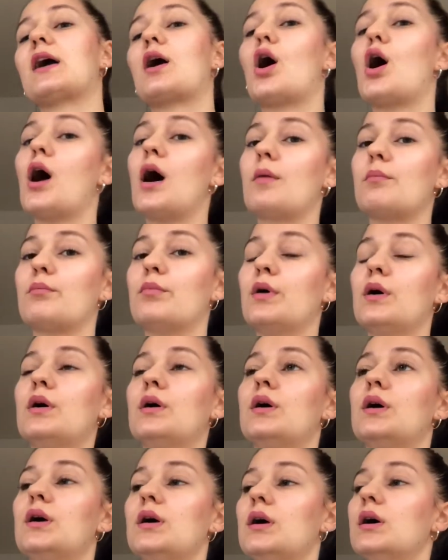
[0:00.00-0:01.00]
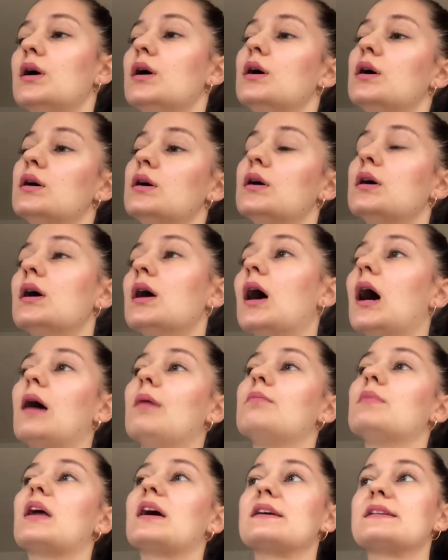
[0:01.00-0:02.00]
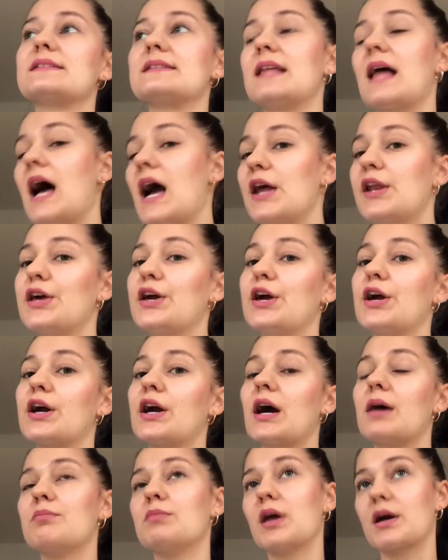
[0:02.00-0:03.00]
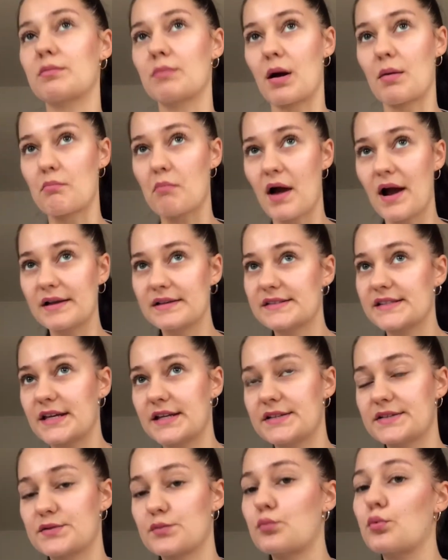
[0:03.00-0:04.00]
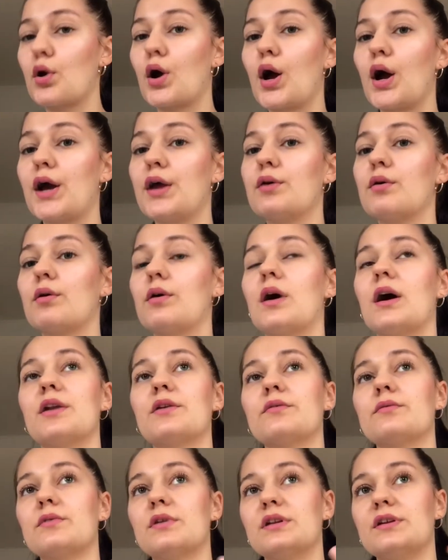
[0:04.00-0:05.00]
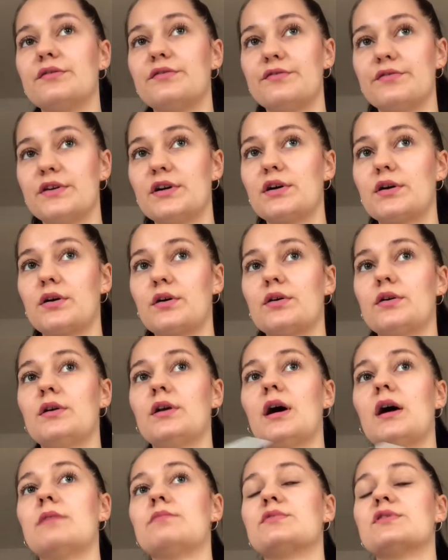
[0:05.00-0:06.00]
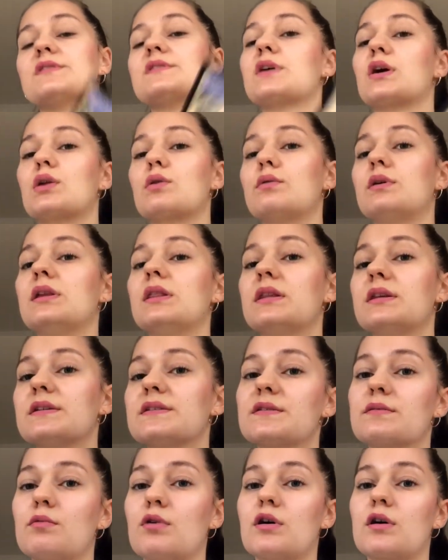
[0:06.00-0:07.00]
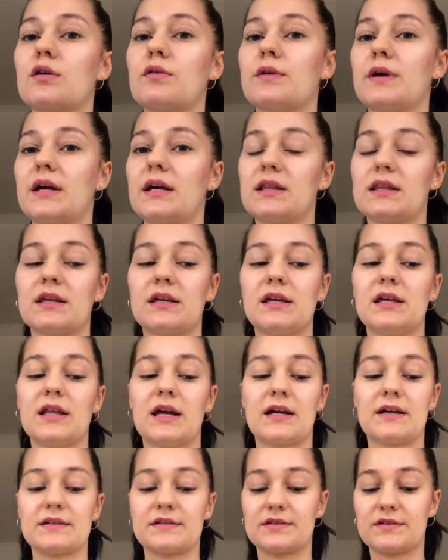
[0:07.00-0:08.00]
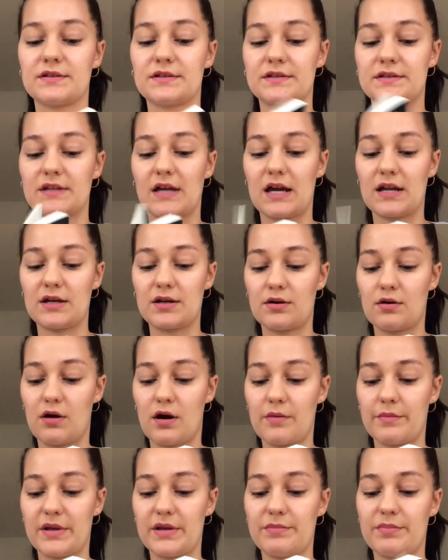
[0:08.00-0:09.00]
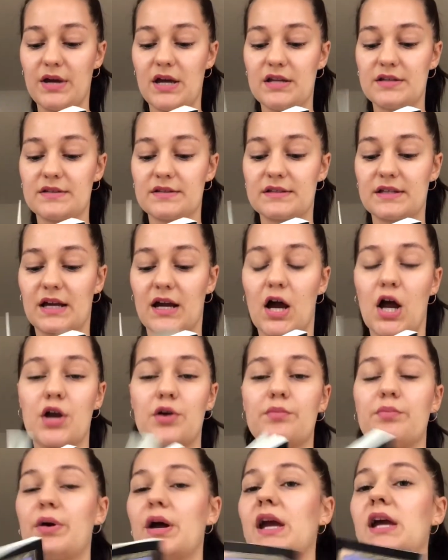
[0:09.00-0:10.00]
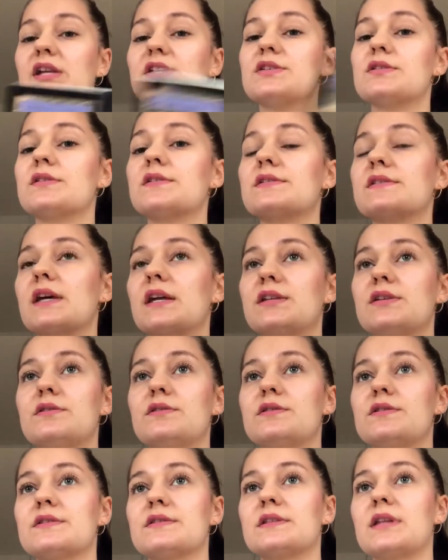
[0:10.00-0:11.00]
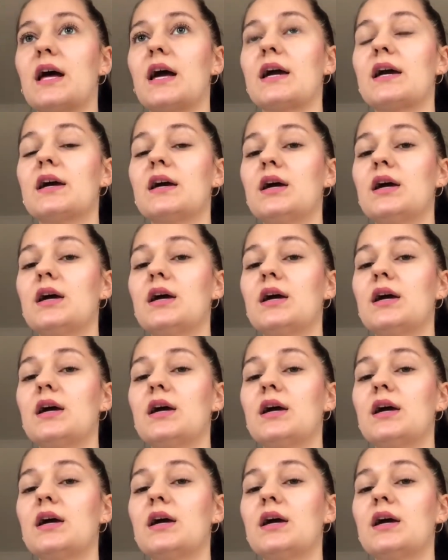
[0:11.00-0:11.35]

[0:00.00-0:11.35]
I'm like sliding, I'm like my mindset isn't right, or I don't really feel good, I'm just gonna read this one quickly. Like it's just, I don't know how many pages, like 100 pages, and you just like